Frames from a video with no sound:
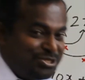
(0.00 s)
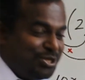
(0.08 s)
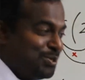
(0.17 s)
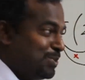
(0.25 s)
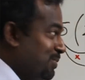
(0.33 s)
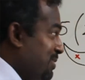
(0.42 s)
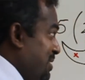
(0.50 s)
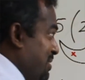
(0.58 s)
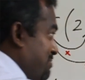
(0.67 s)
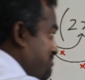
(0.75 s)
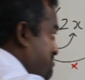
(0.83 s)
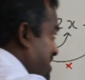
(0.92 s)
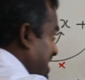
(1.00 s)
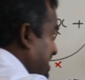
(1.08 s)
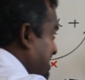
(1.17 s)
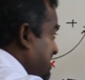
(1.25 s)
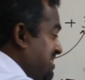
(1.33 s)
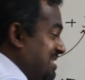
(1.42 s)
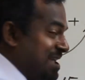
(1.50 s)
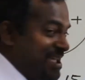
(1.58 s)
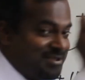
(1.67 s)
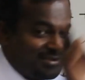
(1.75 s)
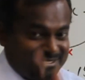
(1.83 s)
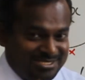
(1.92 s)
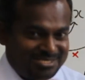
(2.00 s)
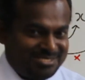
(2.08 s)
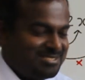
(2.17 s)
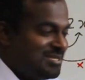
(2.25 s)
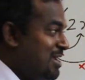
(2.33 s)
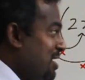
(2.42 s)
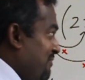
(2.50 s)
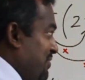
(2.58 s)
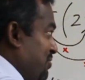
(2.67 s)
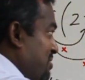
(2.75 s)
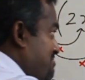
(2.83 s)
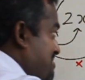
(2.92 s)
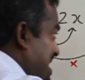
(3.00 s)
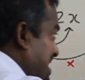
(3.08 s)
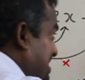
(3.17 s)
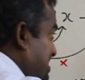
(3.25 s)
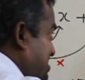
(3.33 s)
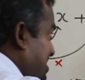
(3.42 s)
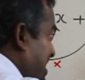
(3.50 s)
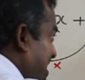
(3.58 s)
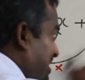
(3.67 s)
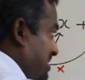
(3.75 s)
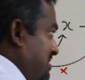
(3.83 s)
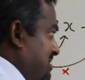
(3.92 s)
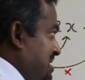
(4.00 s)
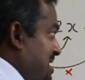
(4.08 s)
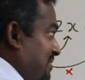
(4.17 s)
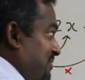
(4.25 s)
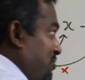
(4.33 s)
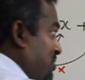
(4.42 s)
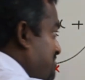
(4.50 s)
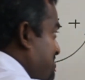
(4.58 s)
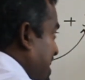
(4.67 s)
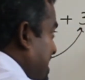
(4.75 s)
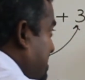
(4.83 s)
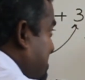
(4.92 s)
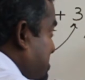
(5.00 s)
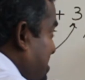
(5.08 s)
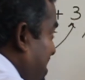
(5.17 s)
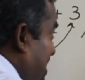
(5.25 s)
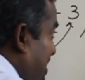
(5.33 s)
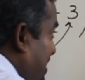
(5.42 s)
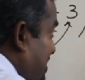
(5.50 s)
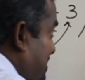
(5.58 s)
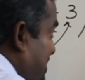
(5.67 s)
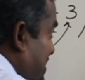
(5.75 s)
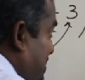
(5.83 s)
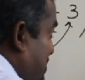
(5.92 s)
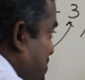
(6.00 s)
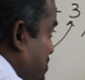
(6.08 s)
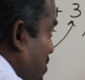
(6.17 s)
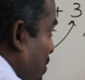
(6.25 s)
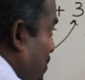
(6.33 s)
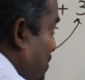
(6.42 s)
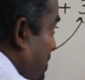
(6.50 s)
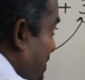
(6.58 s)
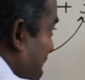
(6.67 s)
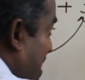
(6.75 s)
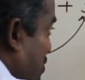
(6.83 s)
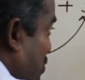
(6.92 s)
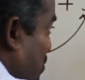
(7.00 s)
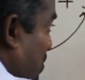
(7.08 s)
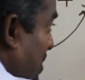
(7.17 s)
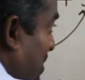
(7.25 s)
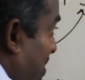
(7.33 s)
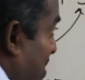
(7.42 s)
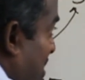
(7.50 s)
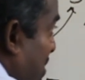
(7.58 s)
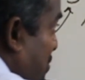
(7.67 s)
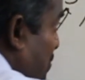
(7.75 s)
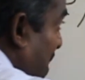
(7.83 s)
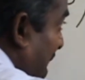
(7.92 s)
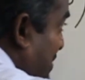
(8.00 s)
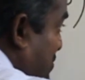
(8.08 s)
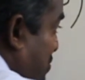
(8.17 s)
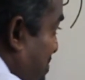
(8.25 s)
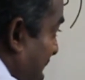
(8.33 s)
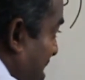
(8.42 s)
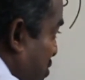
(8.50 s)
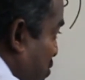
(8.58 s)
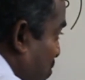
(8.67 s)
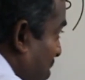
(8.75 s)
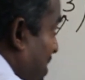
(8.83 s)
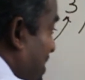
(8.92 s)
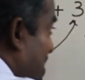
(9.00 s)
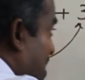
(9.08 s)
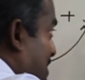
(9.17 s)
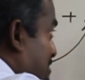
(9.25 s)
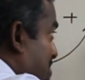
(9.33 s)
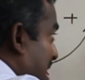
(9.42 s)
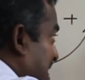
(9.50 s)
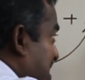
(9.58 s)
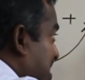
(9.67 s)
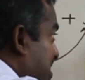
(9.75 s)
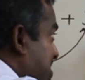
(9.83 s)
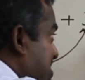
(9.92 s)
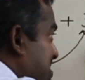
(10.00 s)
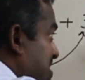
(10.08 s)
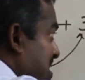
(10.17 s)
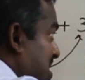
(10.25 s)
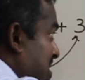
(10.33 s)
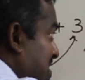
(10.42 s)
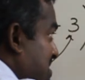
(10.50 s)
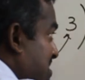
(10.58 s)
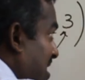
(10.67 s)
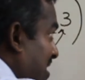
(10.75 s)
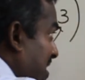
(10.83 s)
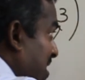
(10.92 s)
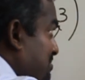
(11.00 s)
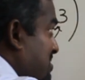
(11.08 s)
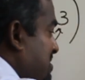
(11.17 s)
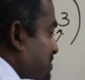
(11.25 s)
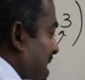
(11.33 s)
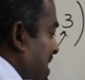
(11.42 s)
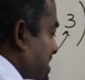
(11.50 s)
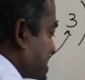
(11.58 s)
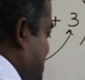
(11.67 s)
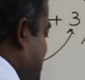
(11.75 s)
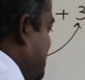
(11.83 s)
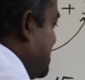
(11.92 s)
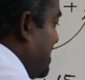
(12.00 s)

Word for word: to you, minus is a dangerous. We got a minus here, we got a minus here. So make sure, you have to make sure, minus times minus